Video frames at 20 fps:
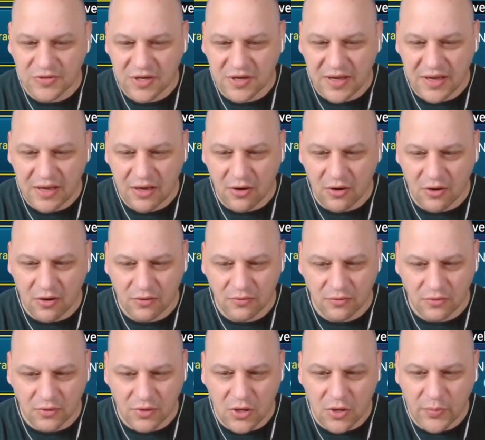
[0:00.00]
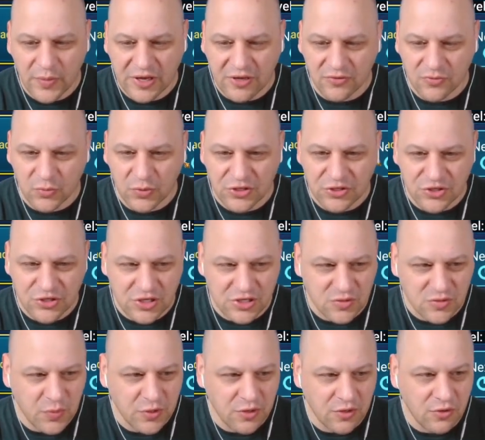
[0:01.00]
today are low because we
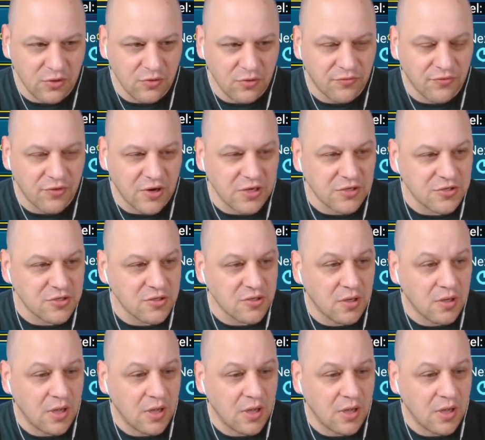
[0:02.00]
just put a new fresh,